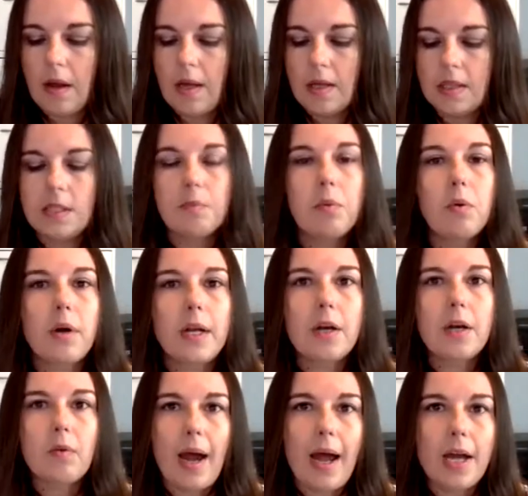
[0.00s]
supporting
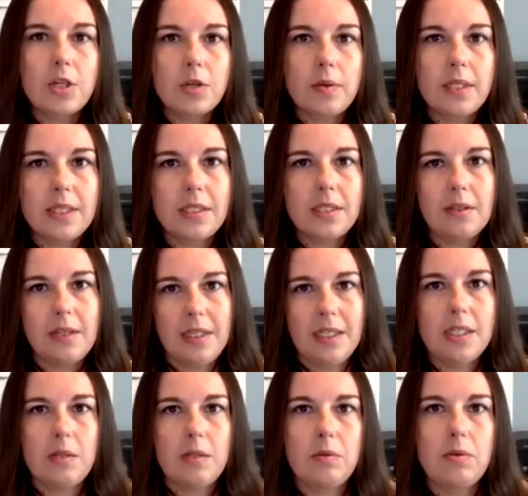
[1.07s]
graduate
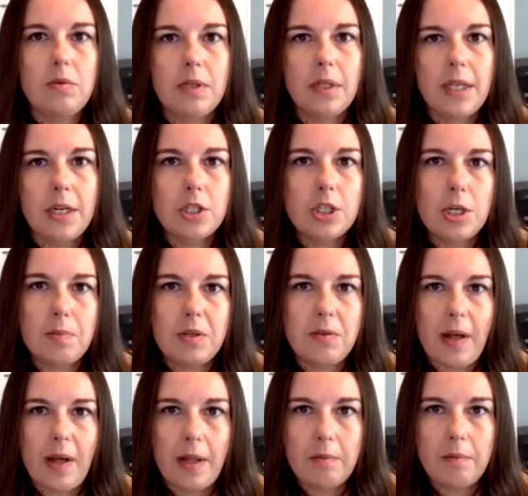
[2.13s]
students through leadership
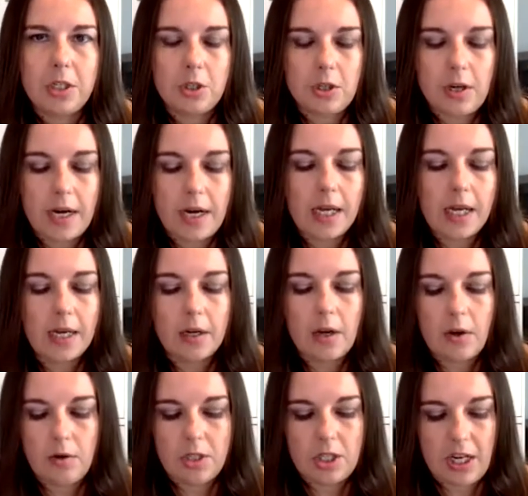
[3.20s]
development training and
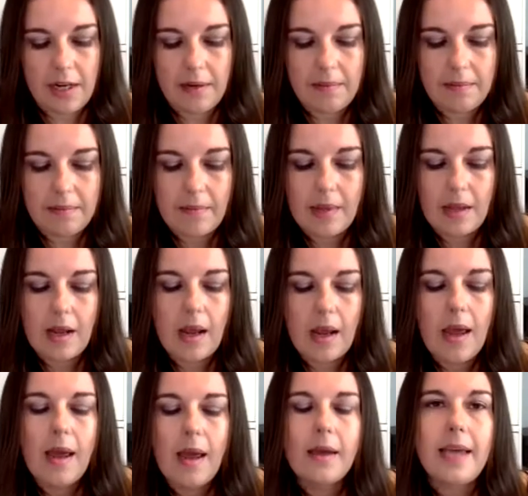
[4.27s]
coaching,
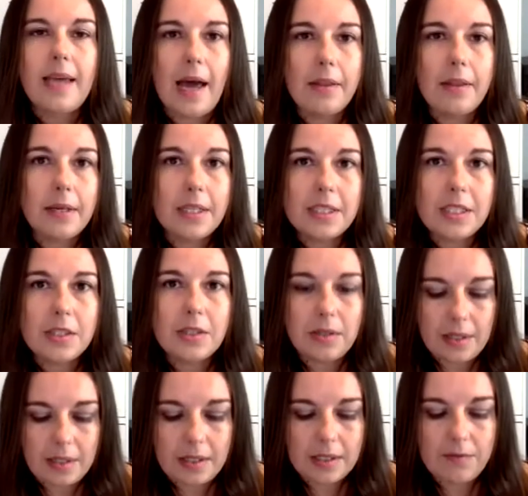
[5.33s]
gathering
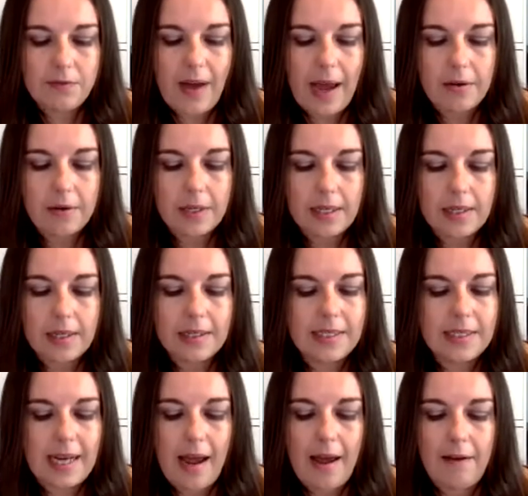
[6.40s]
students, faculty, and
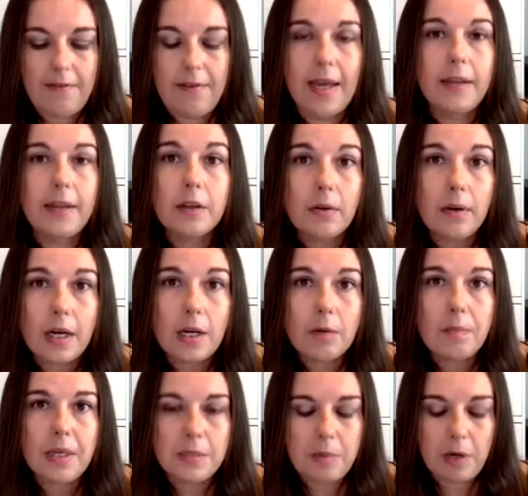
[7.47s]
staff, and the greater
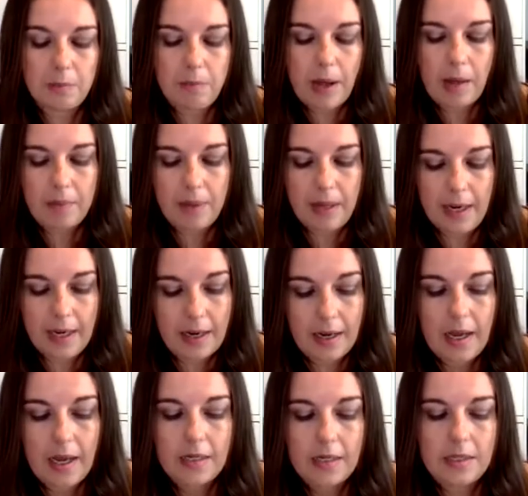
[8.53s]
Pittsburgh public
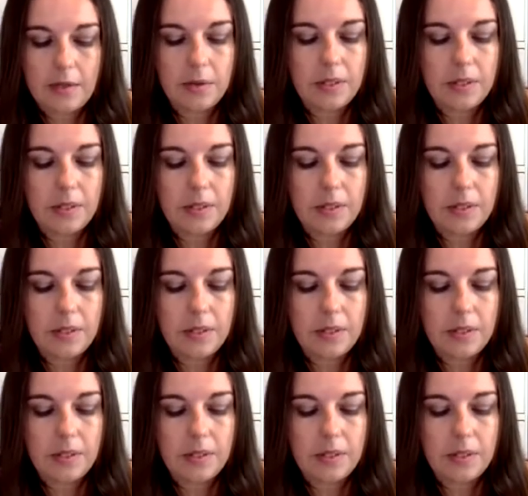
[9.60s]
to